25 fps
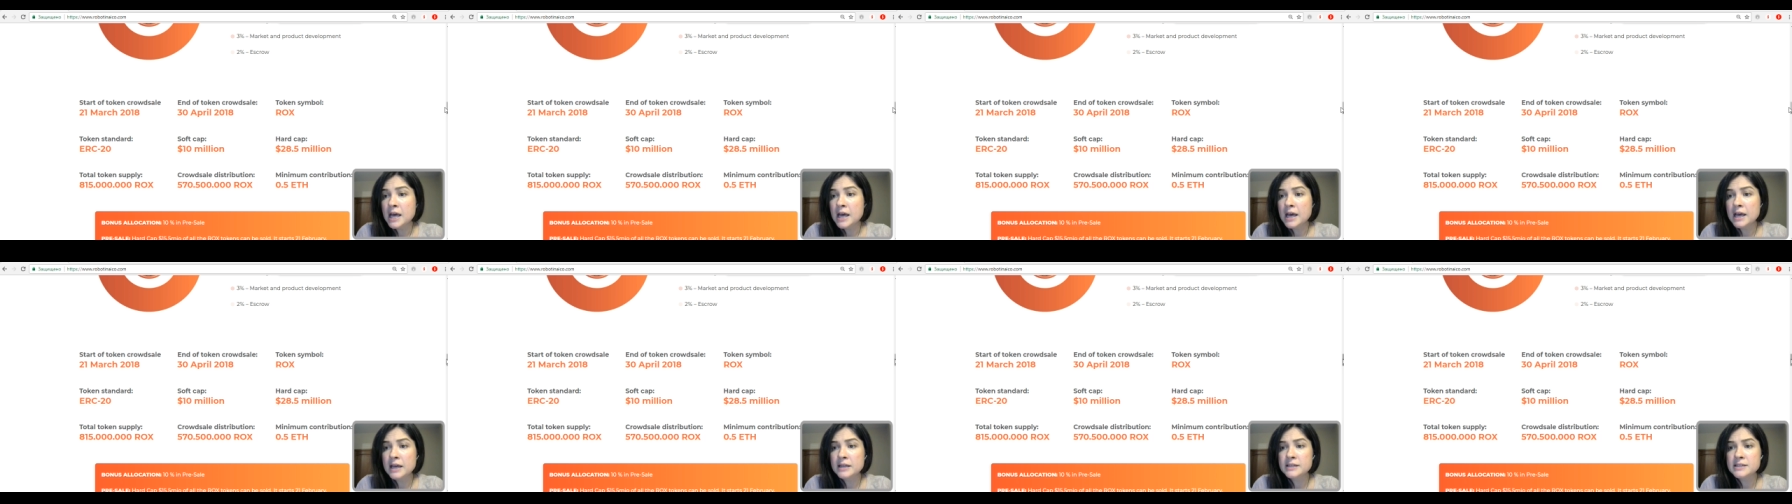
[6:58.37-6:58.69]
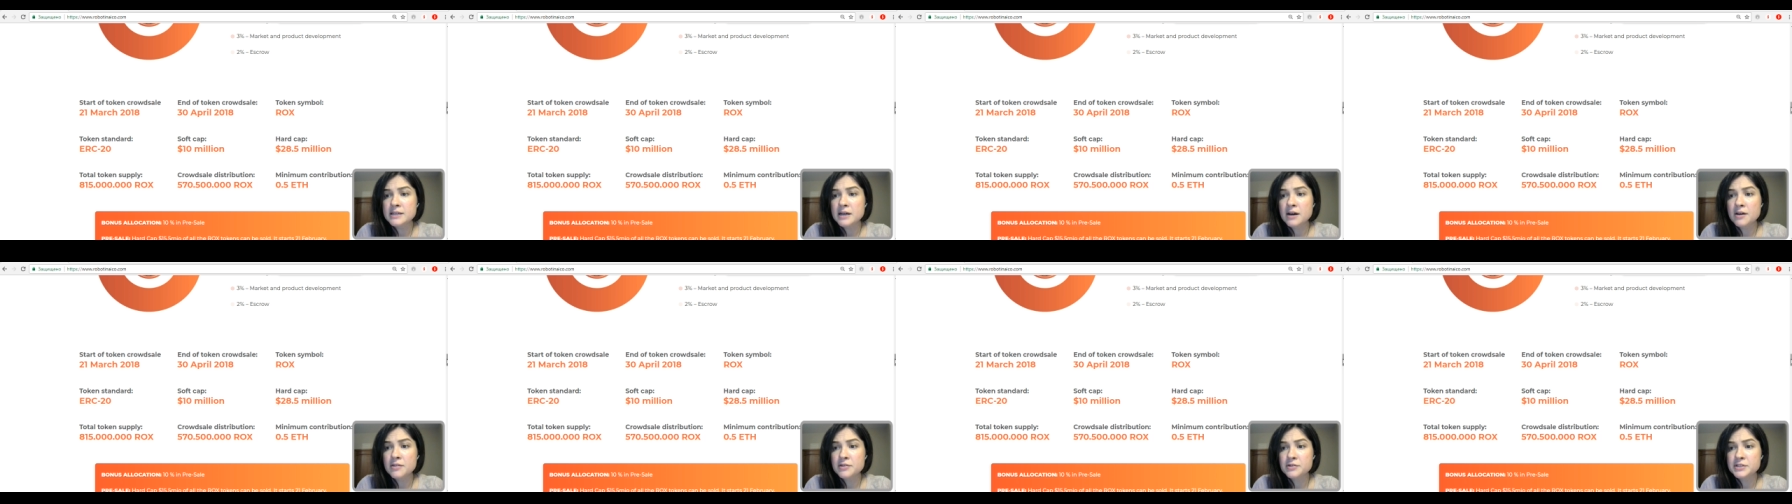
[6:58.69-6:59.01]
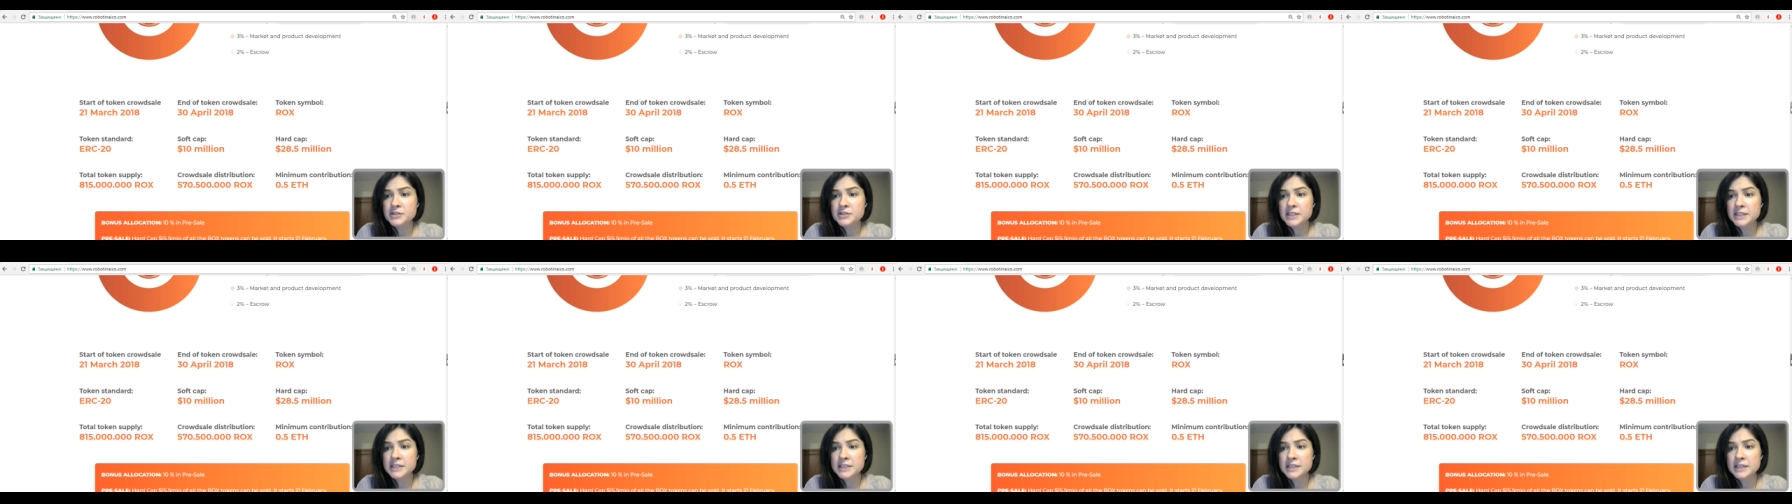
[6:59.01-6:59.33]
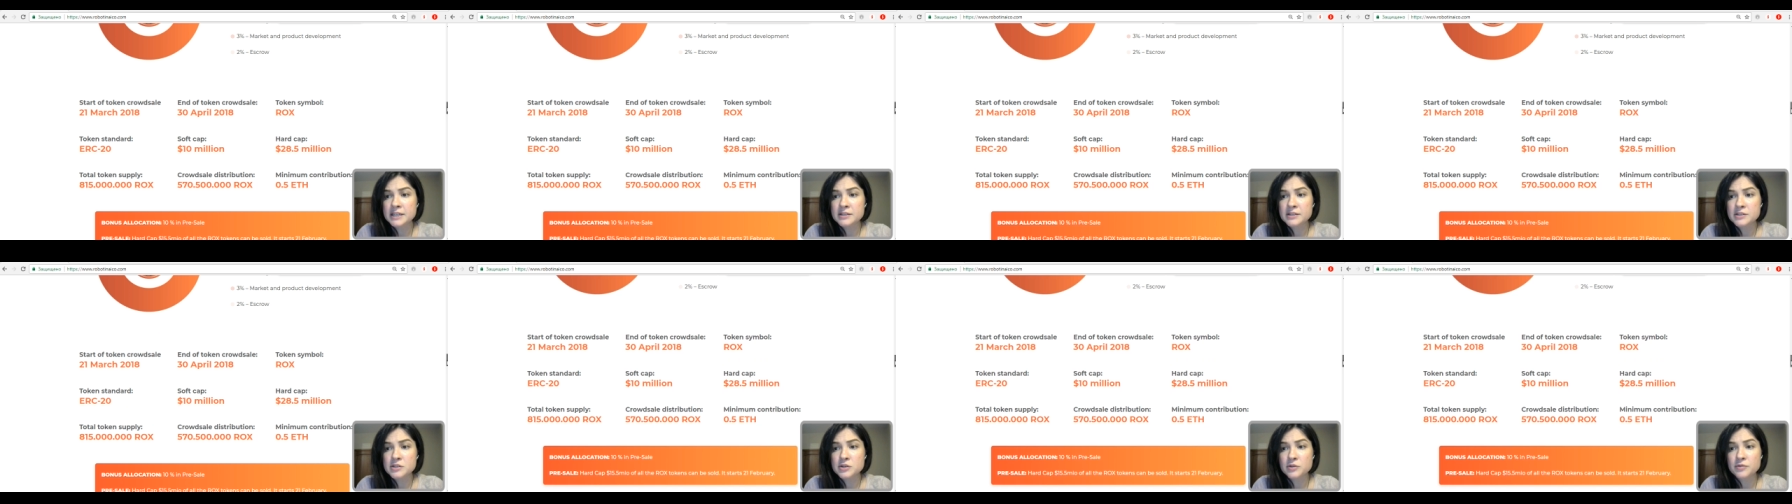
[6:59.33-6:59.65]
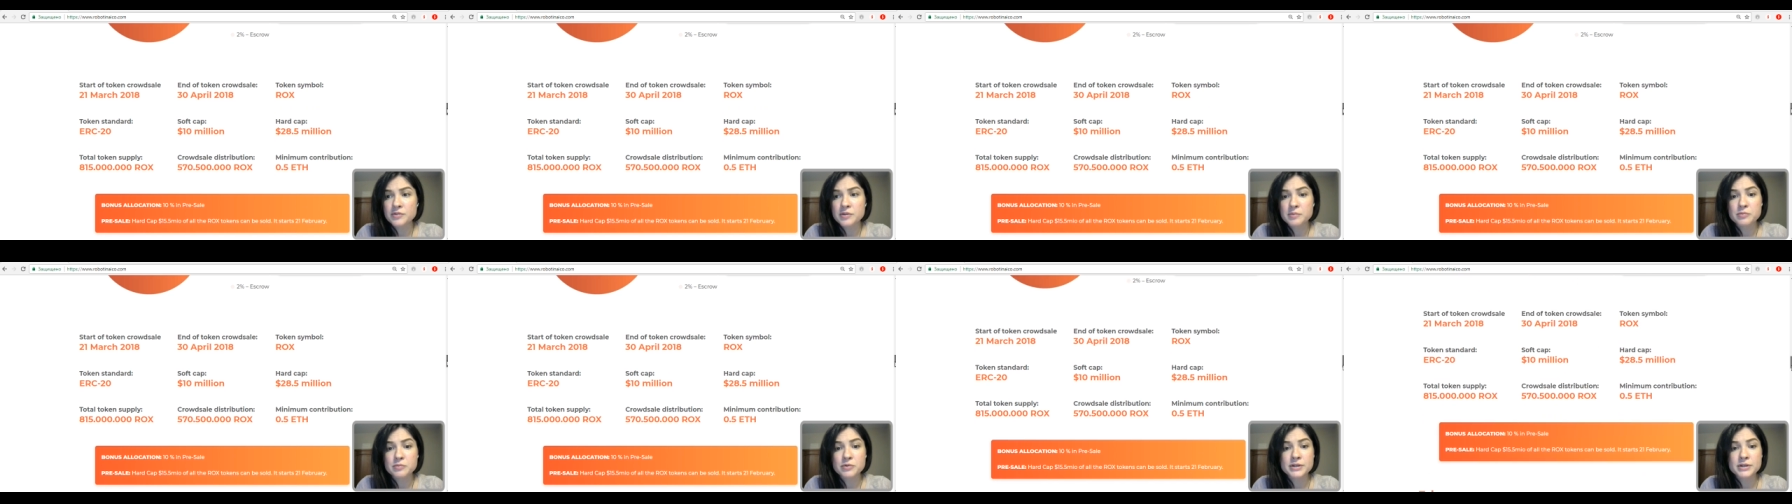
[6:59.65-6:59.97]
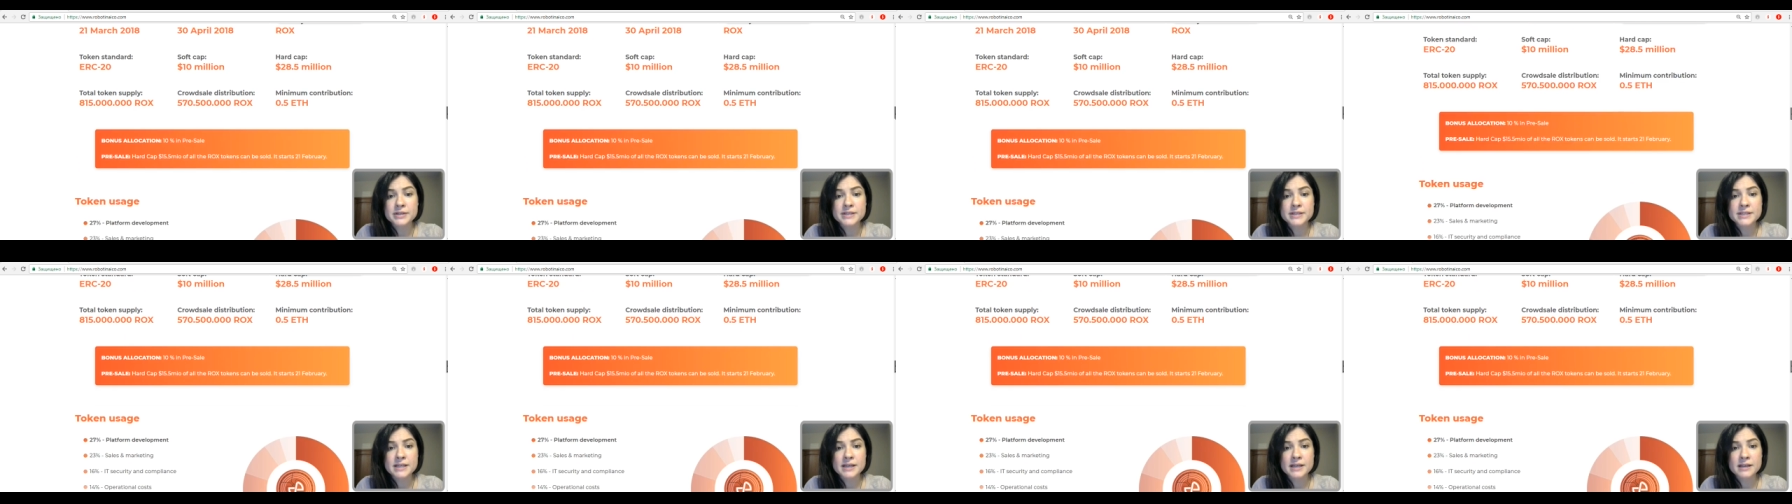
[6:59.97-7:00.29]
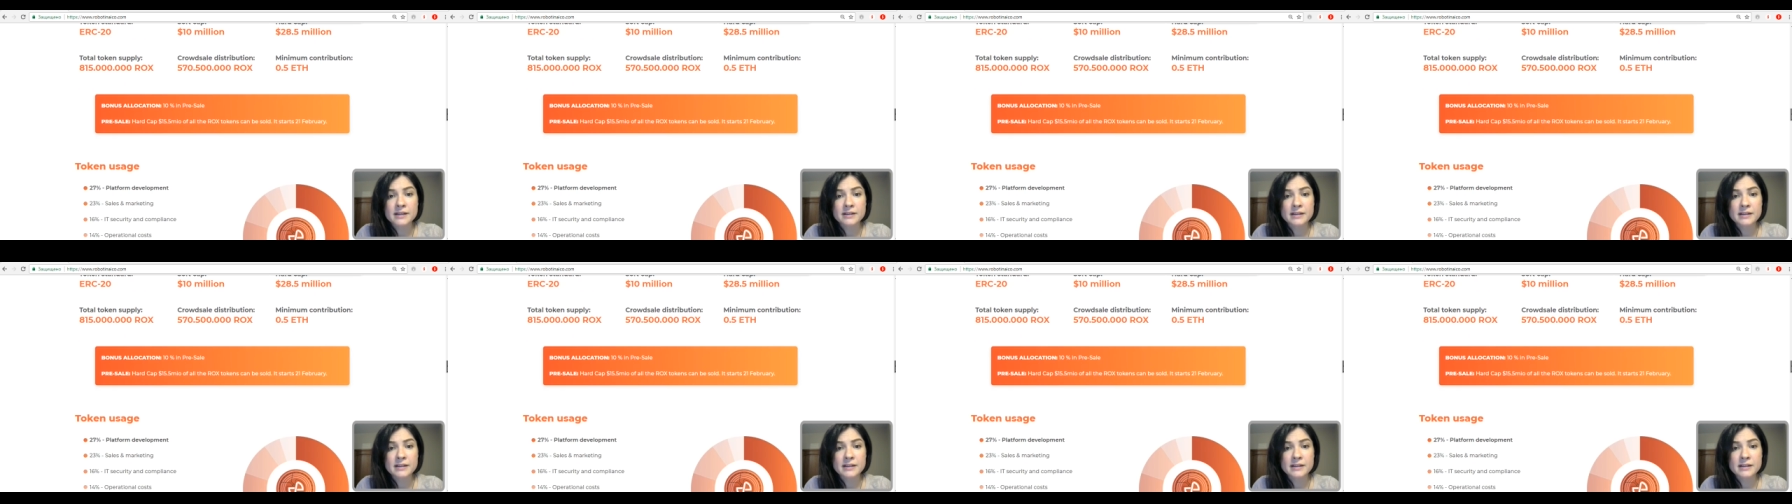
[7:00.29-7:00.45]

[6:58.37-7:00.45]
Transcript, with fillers: And other details of the pre-sale